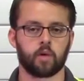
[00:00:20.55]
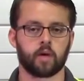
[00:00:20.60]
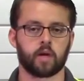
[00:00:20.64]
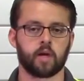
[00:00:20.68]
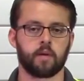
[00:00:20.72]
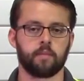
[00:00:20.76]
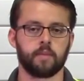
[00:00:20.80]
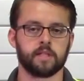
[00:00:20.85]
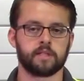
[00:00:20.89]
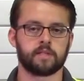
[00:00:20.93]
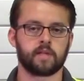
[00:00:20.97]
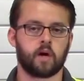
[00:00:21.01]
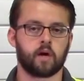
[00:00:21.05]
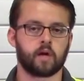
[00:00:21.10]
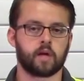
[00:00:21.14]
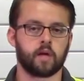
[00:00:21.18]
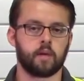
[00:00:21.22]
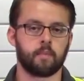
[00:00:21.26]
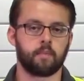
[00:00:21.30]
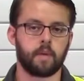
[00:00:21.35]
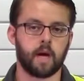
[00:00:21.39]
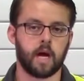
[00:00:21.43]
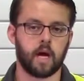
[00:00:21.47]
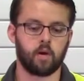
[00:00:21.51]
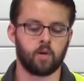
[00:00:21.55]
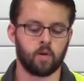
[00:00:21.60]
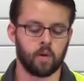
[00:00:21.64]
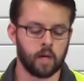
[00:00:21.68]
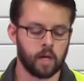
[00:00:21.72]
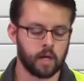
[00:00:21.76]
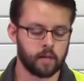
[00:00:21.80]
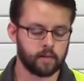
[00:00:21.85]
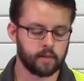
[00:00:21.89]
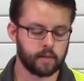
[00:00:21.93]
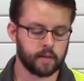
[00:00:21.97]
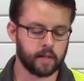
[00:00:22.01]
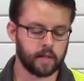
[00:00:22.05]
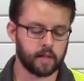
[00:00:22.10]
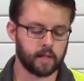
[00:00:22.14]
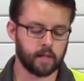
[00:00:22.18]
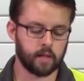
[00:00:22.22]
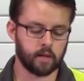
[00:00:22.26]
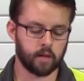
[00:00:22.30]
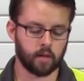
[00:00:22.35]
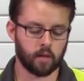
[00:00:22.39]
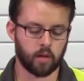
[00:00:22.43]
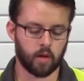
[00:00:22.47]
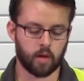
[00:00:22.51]
we're going to be talking about
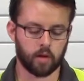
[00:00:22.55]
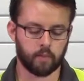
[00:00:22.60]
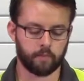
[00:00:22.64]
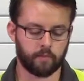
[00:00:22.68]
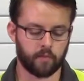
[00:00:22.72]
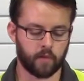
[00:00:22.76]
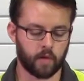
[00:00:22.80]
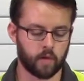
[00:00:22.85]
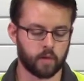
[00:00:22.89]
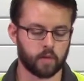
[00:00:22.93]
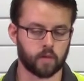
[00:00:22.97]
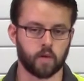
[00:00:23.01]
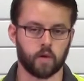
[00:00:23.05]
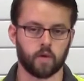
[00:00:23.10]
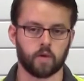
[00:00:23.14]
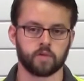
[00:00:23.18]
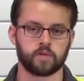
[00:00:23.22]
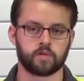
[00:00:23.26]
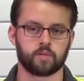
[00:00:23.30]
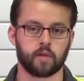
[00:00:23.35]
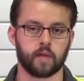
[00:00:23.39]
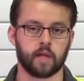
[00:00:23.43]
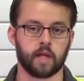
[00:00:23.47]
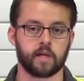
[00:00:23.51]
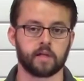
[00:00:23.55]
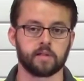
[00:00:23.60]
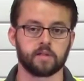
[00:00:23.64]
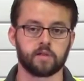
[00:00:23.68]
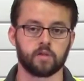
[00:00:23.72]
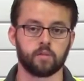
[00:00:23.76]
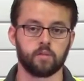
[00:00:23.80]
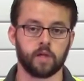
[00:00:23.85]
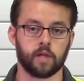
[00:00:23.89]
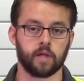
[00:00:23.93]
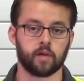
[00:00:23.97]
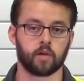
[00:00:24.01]
the alarm fault codes related to